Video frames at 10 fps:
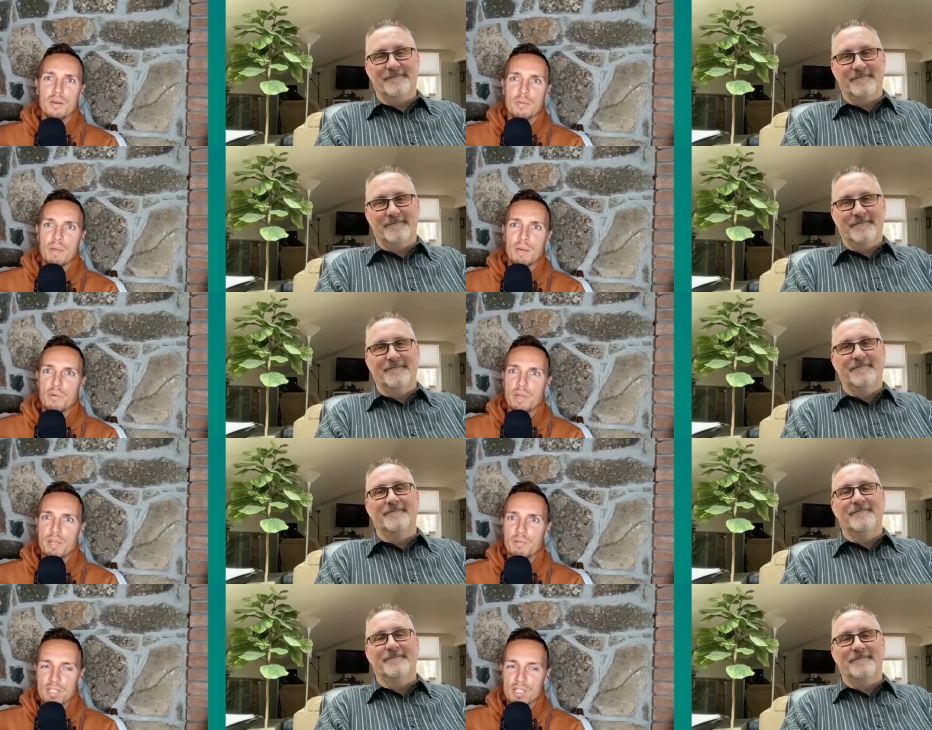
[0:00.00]
Speaker 1: My brain
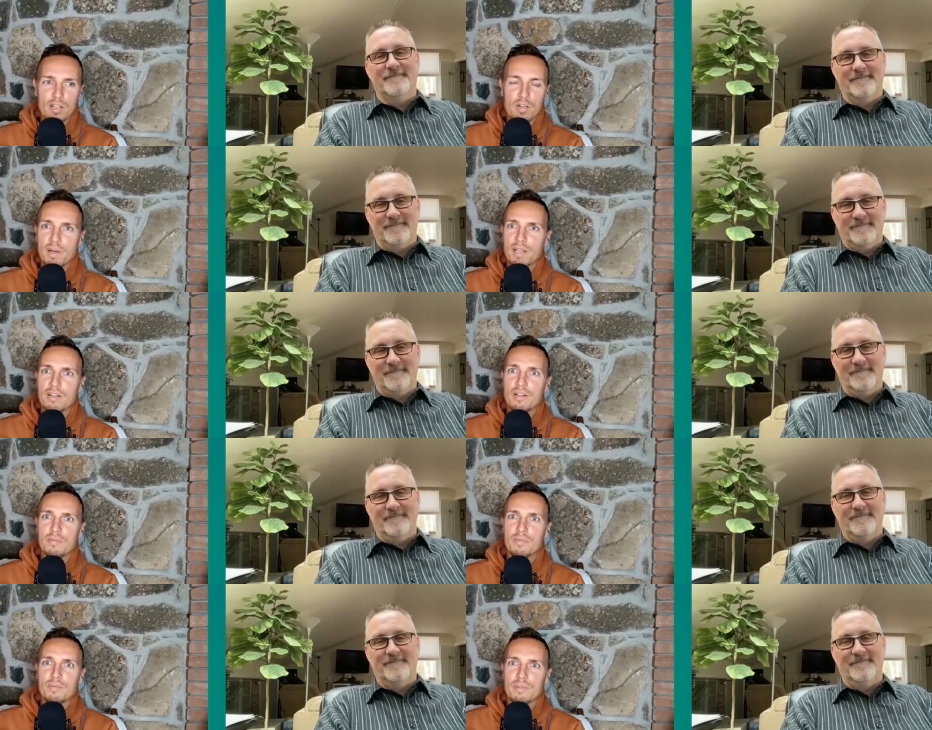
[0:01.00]
was like, oh my god,
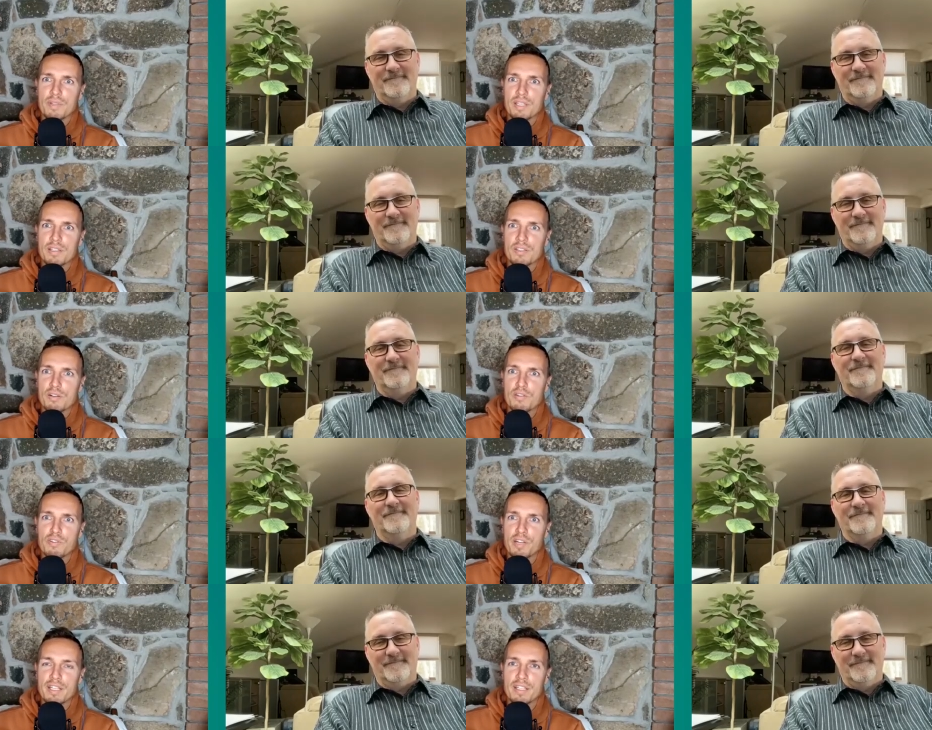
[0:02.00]
he's so
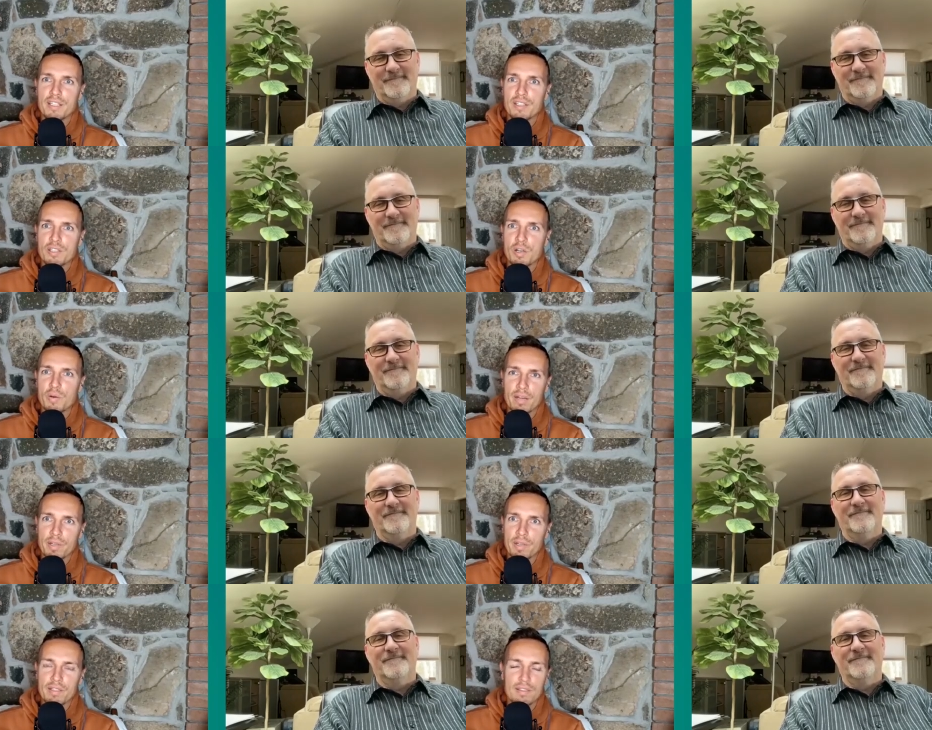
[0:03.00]
afraid, he's so
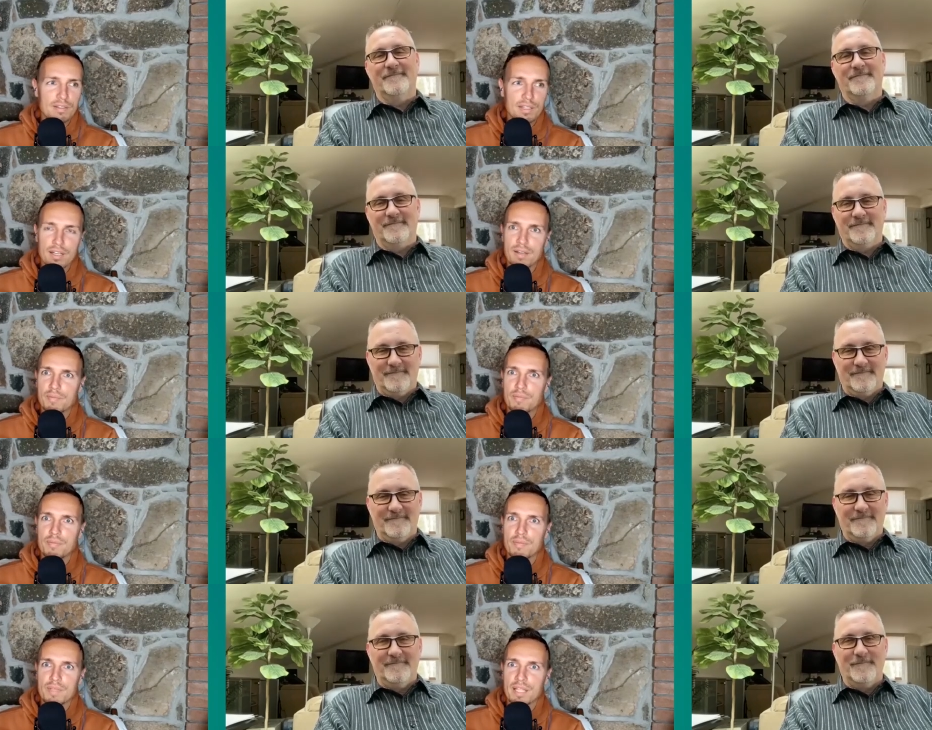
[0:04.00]
angry. Um,
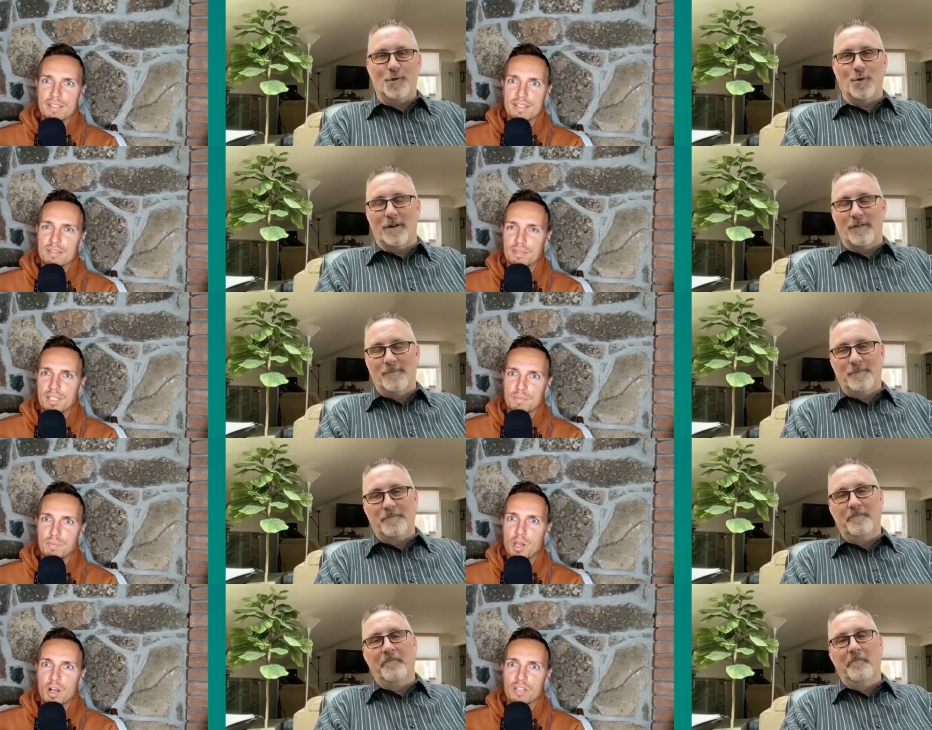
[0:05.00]
let's let's
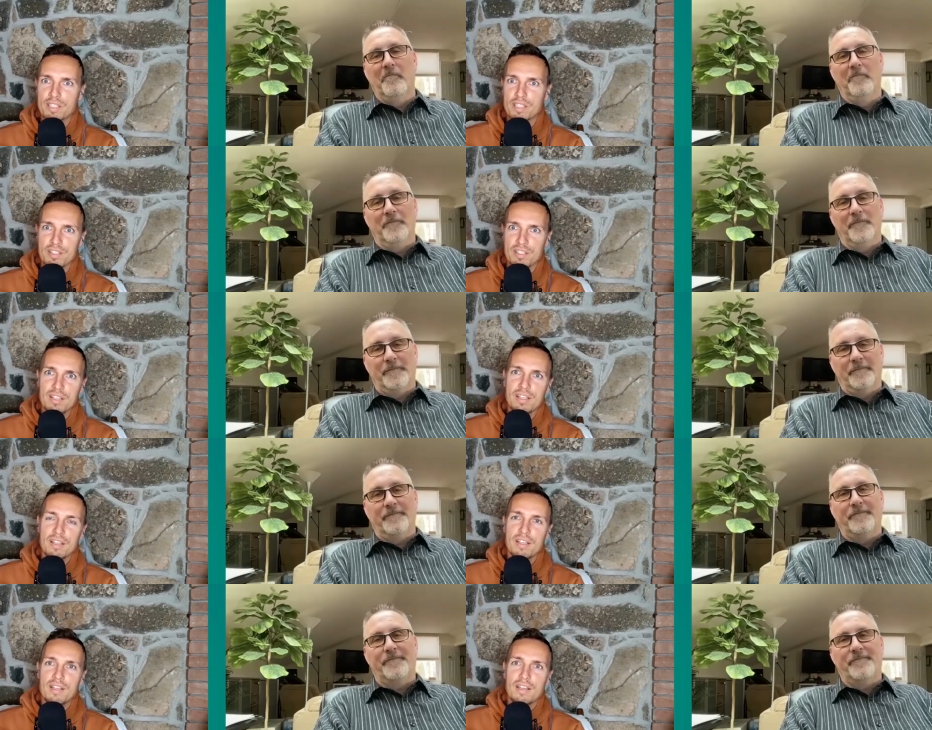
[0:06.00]
block this.
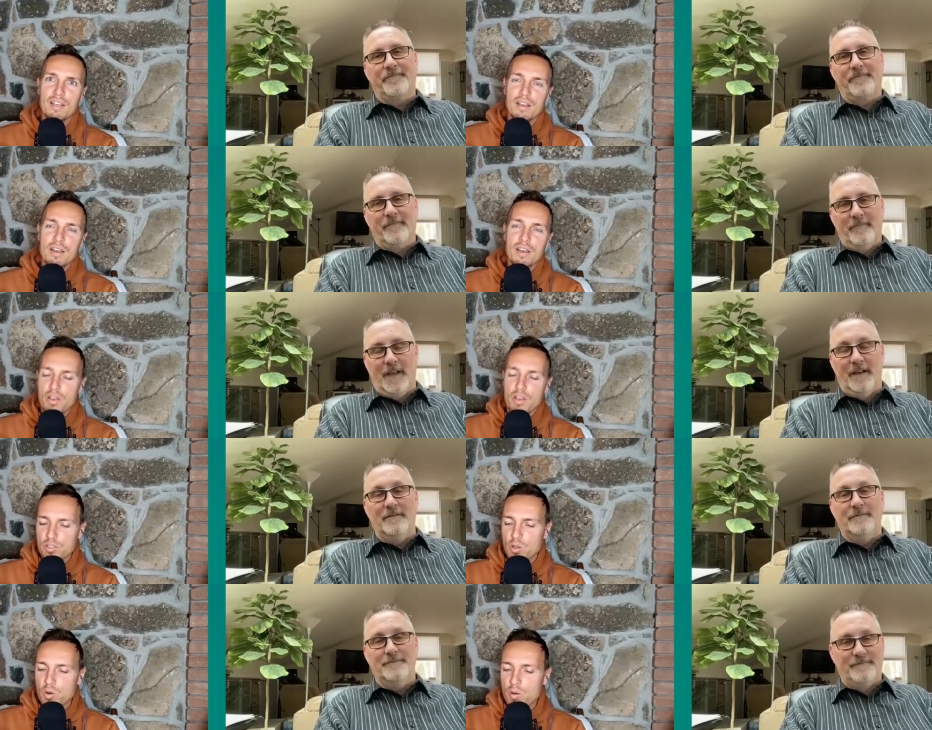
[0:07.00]
Yeah.
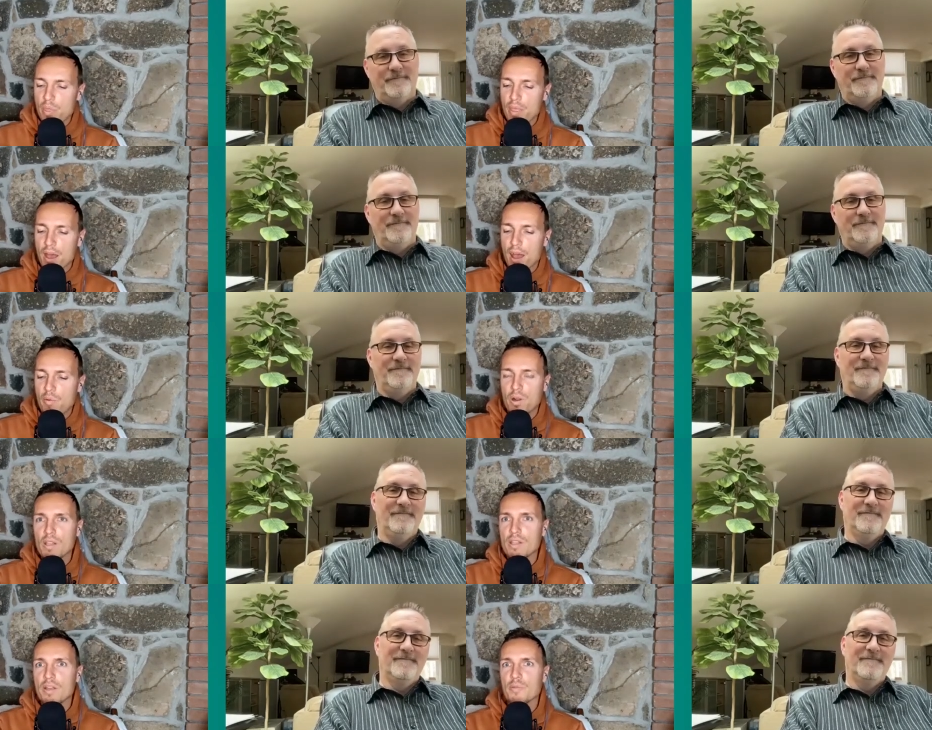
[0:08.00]
So I work a
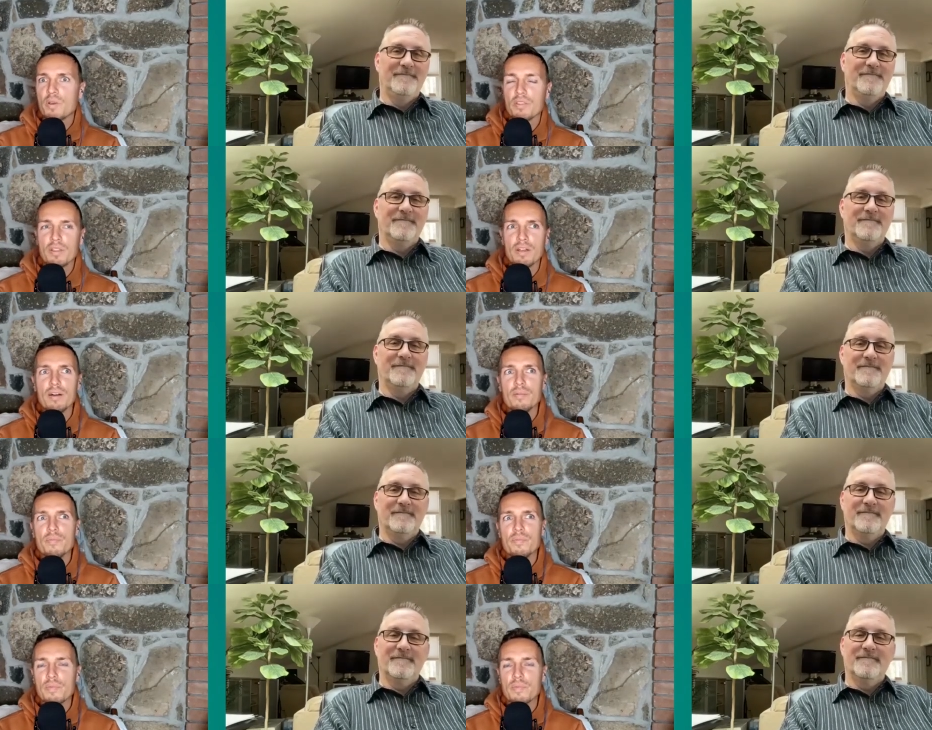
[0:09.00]
lot with um,
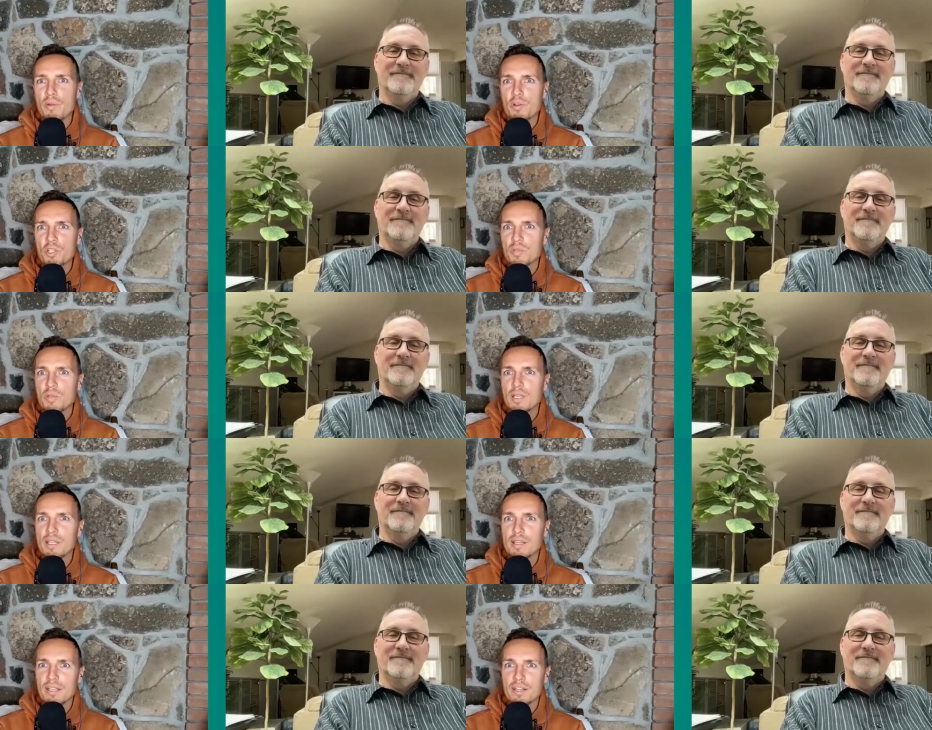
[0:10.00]
emotional
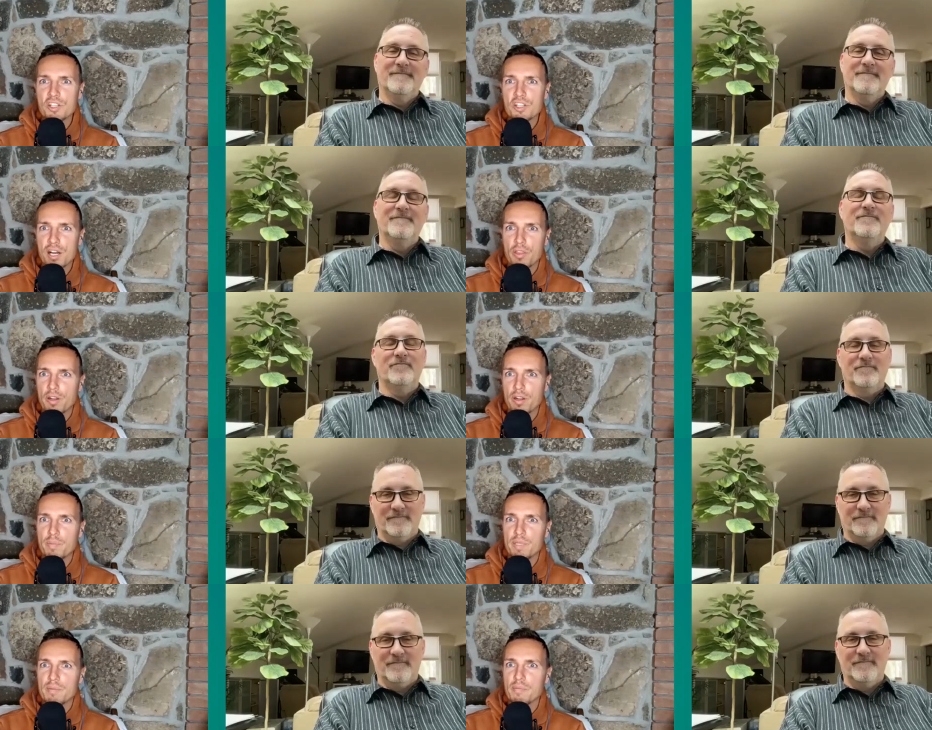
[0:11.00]
healing, inner child
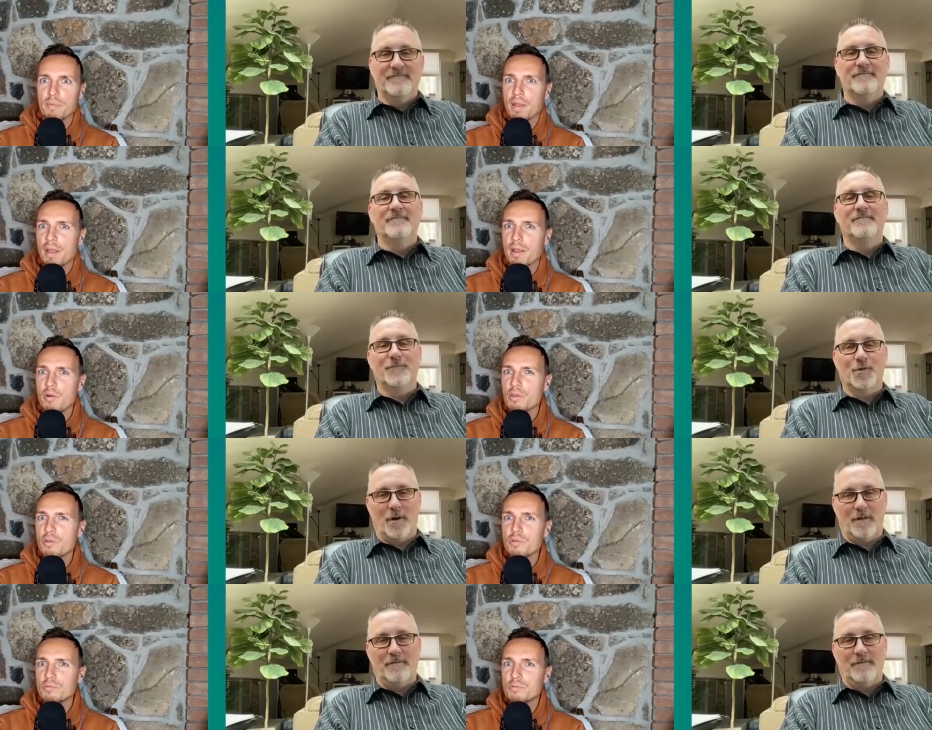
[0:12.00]
therapy. And I know you,